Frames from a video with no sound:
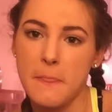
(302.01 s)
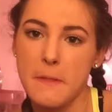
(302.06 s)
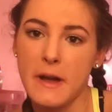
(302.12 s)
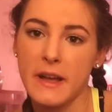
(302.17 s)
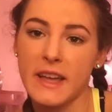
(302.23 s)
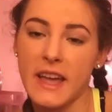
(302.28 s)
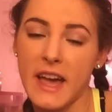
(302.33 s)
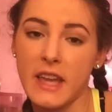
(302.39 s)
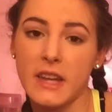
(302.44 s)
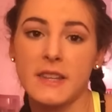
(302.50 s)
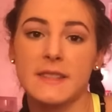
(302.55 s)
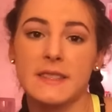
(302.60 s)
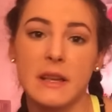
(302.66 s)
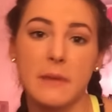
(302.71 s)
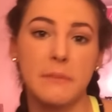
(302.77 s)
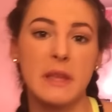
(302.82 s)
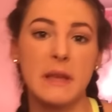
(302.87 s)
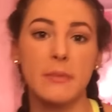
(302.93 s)
Again,
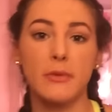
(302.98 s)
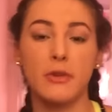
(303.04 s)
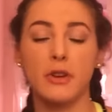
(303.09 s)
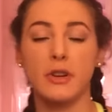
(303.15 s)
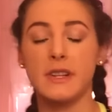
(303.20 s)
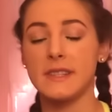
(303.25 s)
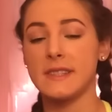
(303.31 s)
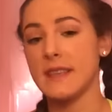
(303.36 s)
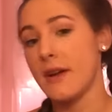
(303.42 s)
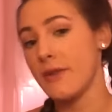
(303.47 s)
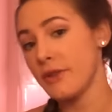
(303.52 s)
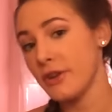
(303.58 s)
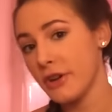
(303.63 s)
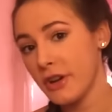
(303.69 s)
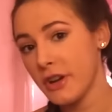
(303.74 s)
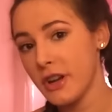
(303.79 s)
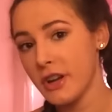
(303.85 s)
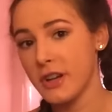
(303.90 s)
some people it could sound
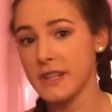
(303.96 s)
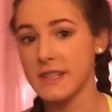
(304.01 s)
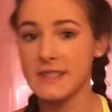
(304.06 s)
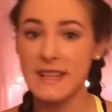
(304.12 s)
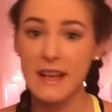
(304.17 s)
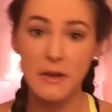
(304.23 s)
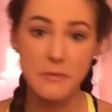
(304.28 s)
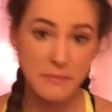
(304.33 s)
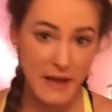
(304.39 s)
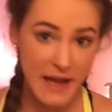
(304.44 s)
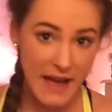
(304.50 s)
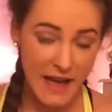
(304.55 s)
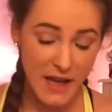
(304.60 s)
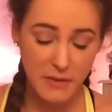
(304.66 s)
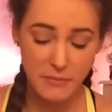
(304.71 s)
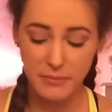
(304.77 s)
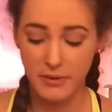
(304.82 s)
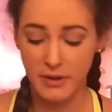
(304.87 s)
good, it could sound bad,